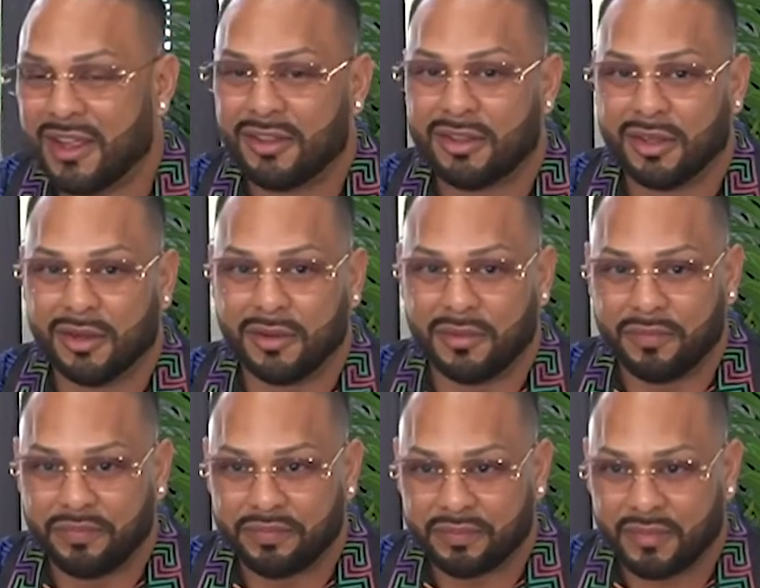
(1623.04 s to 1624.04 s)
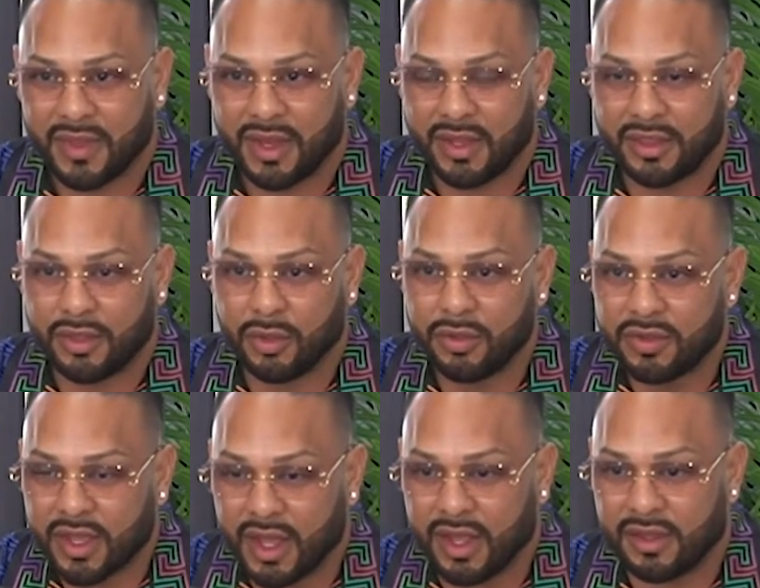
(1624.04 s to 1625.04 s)
so those
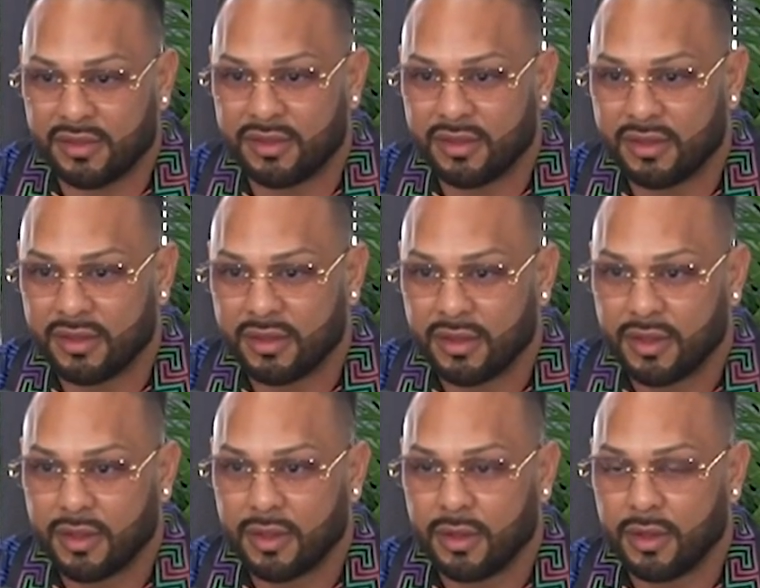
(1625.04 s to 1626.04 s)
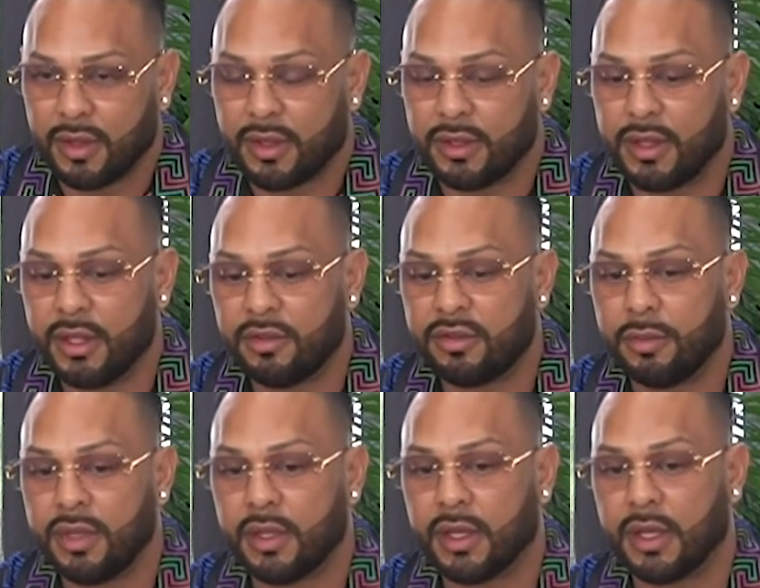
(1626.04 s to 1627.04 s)
guys, there used to
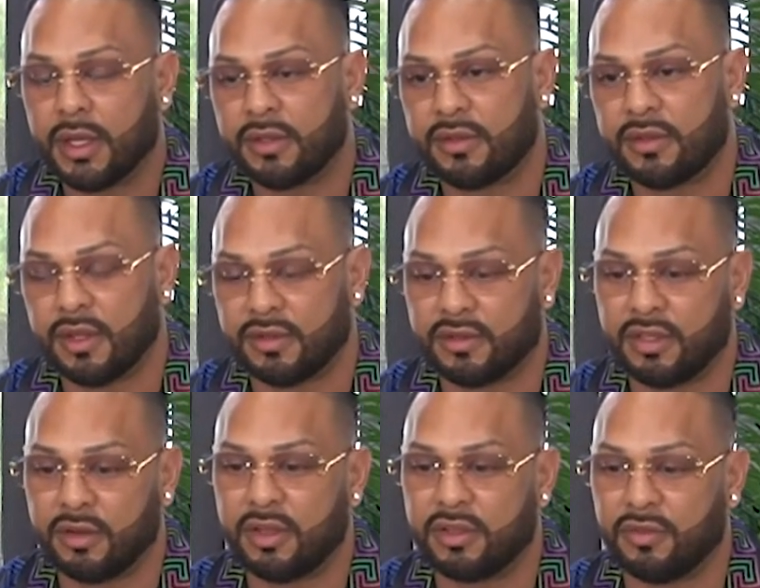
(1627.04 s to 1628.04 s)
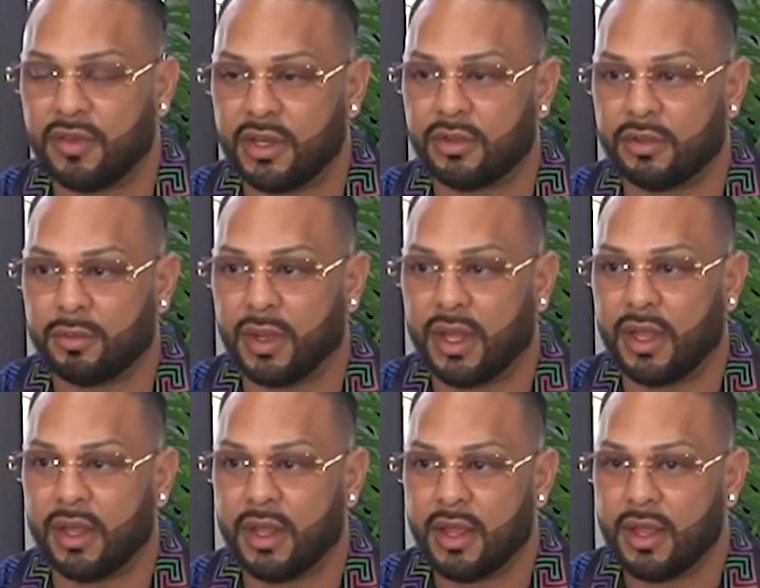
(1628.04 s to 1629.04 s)
be a, a, a series of videos
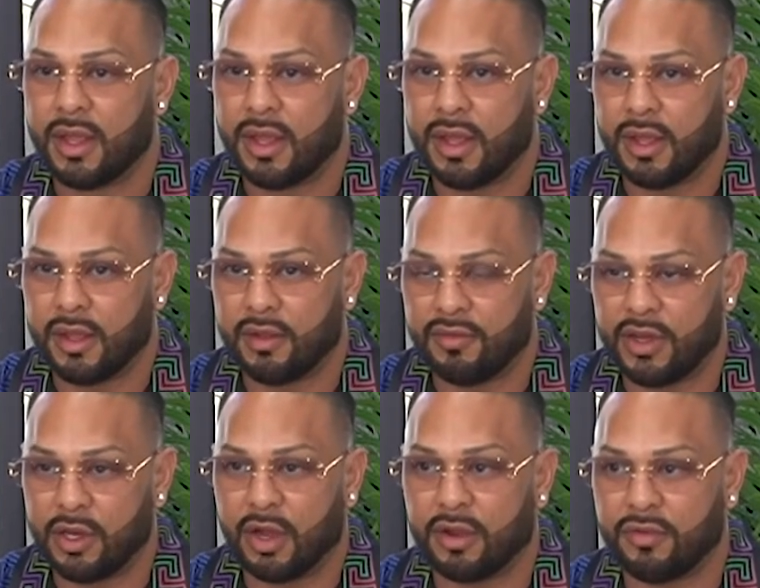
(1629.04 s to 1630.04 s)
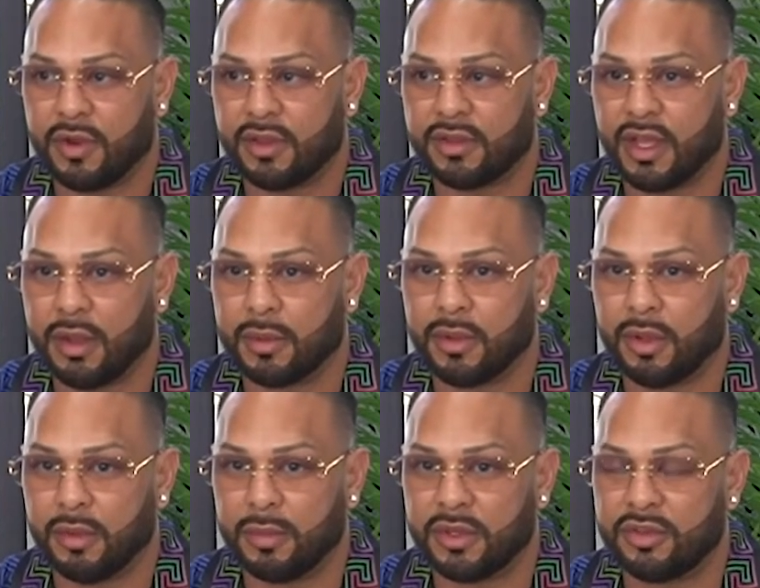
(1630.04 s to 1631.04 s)
by a videographer at the time
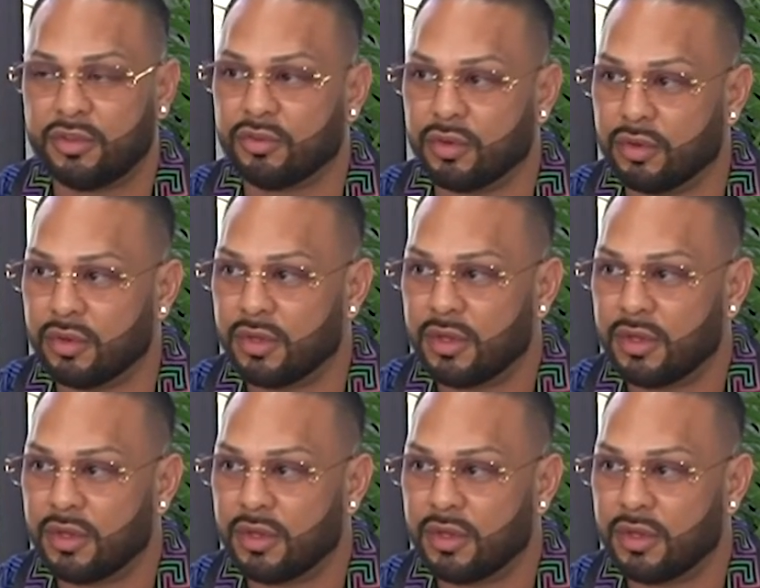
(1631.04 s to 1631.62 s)
called Mitsuru